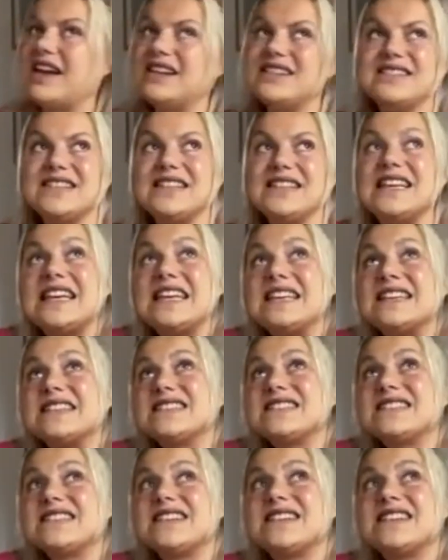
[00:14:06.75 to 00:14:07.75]
actually
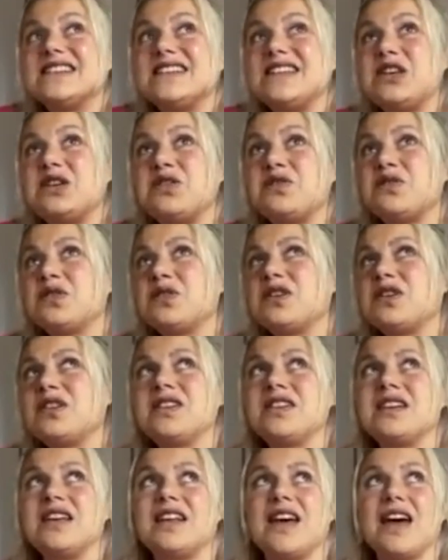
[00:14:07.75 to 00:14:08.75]
is,
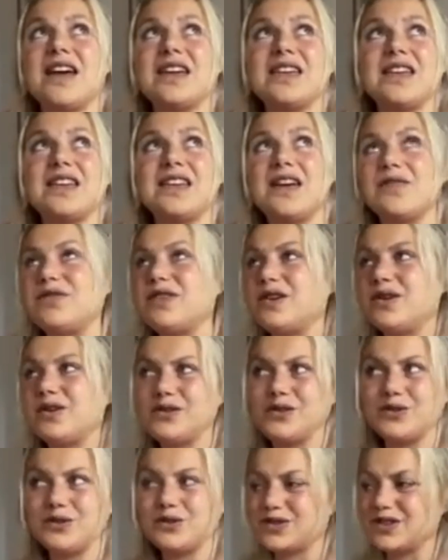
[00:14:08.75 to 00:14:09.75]
even that I can have the
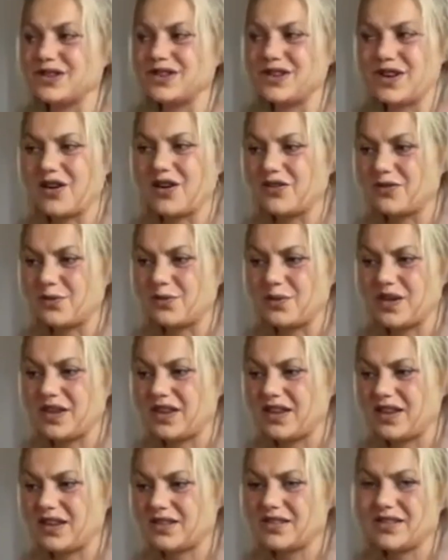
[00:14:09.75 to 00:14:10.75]
illusion of
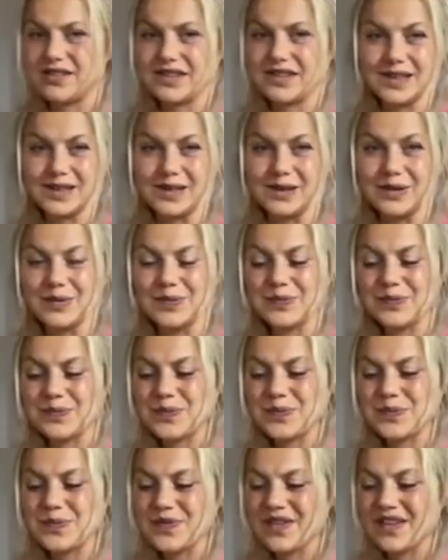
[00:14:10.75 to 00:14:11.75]
being still.
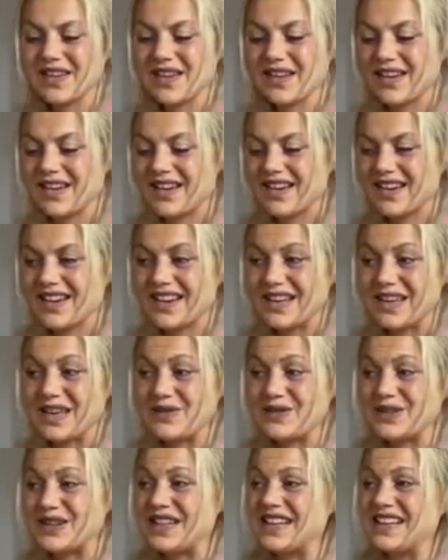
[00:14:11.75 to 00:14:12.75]

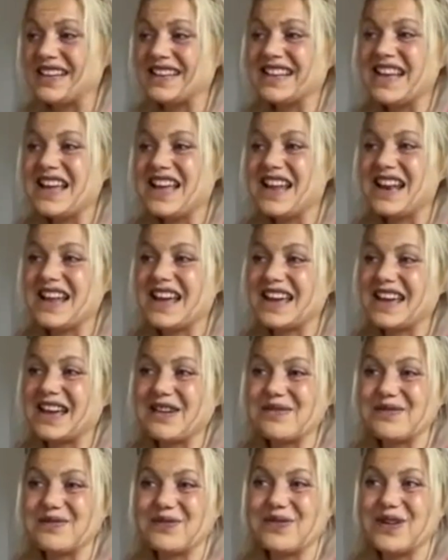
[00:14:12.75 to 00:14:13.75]
Even like
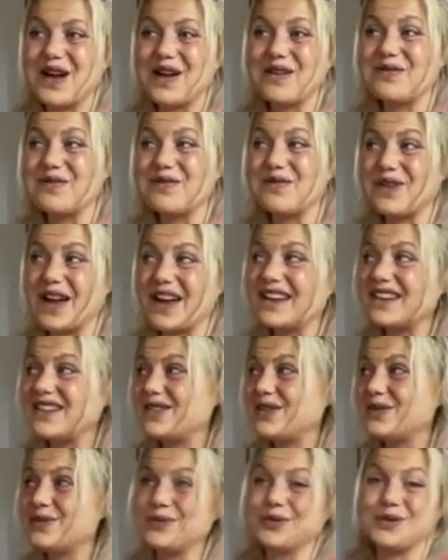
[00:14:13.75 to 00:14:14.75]
I fly
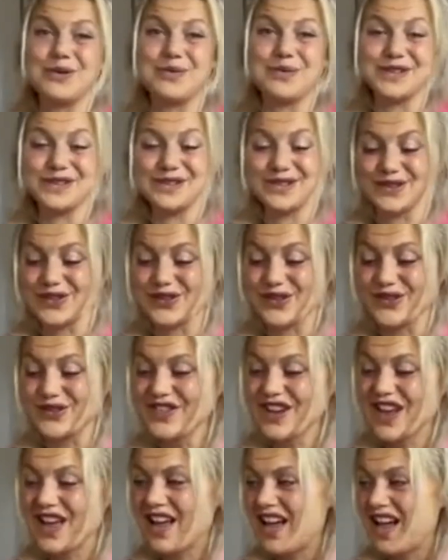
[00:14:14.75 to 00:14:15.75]
to Budapest, you know,
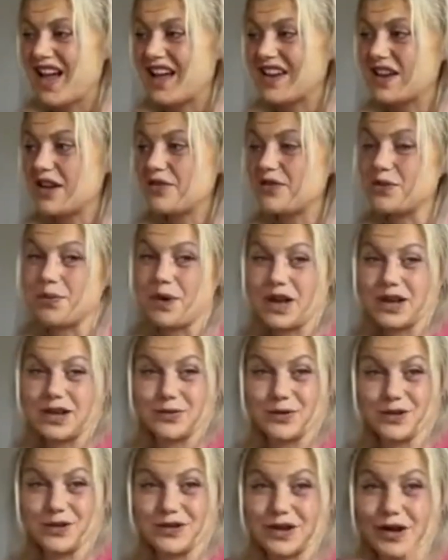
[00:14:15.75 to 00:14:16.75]
and
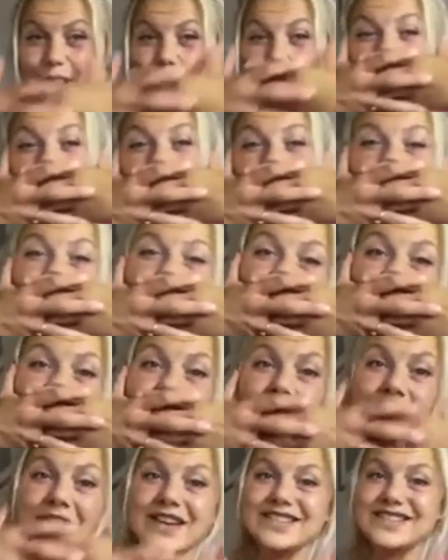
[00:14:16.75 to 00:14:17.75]
everybody with their corona
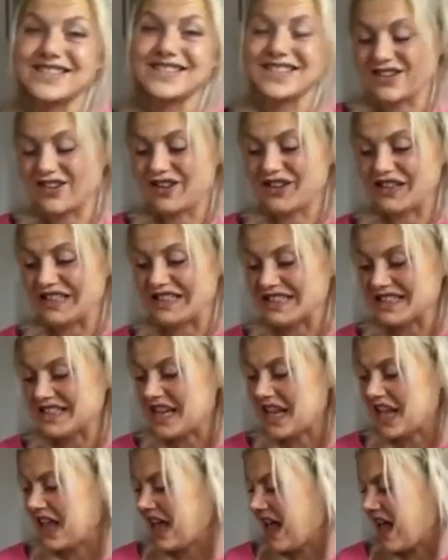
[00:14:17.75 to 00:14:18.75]
mask and all this,
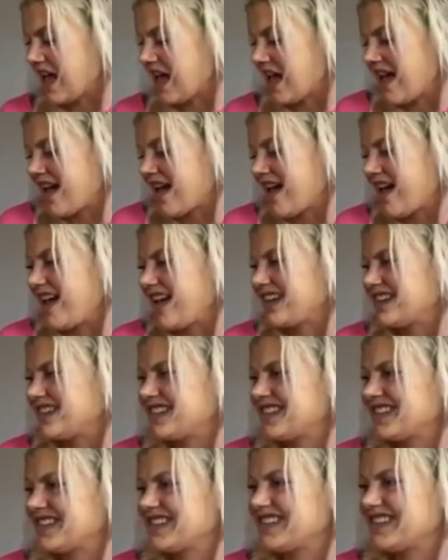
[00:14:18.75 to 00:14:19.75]

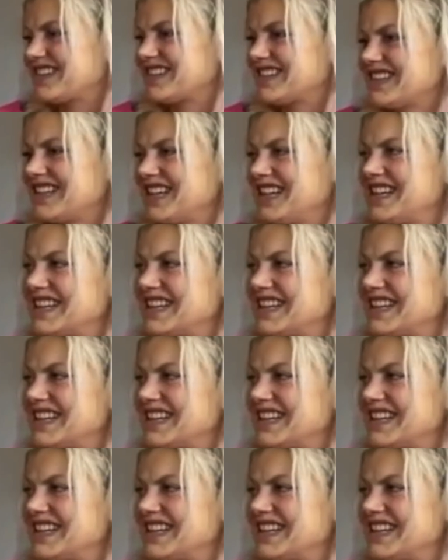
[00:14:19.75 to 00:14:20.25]
and then